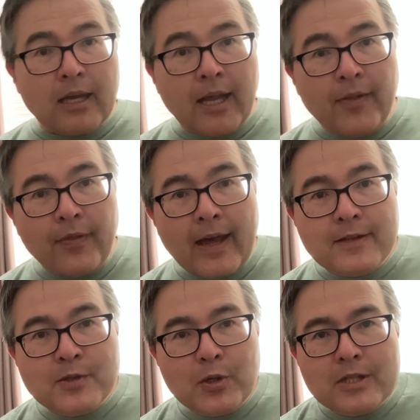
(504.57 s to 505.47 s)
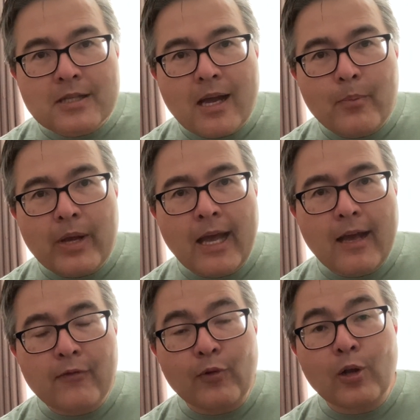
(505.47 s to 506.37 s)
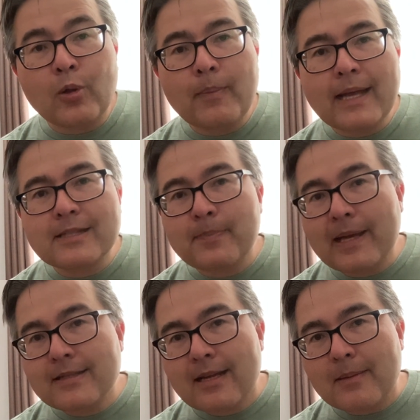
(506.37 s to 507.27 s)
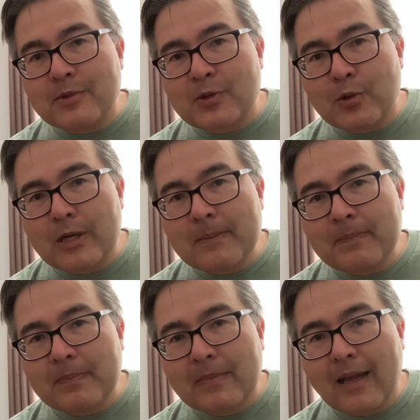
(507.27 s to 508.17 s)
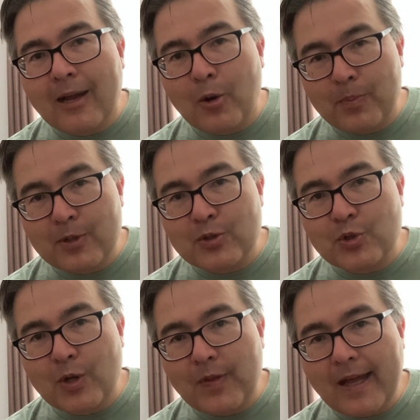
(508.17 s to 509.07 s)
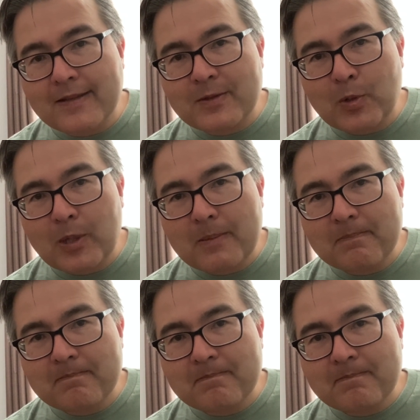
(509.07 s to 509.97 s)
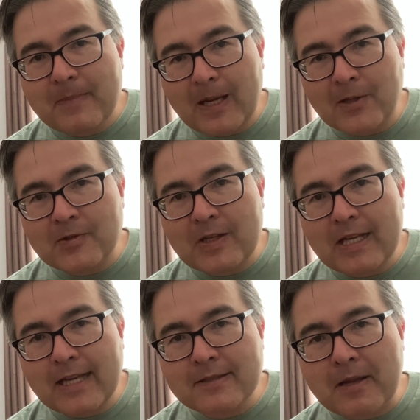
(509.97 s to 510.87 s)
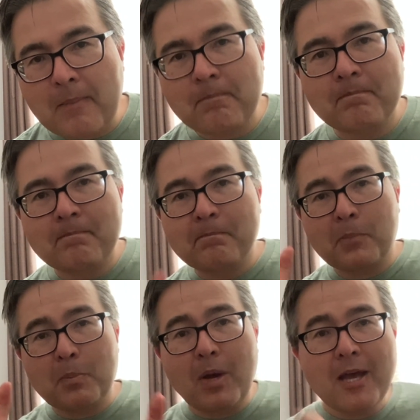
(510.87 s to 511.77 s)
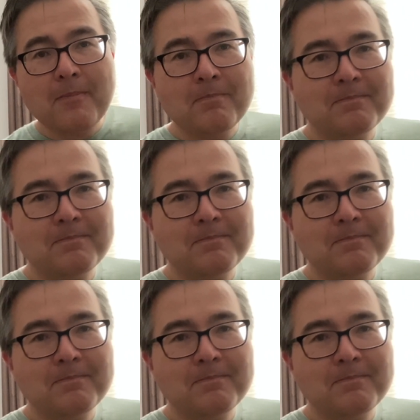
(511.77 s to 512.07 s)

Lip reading: And that's all the time we have for Uncle Matt's Bedtime Story. I hope you enjoyed that story, and I'll see you next time. Goodbye.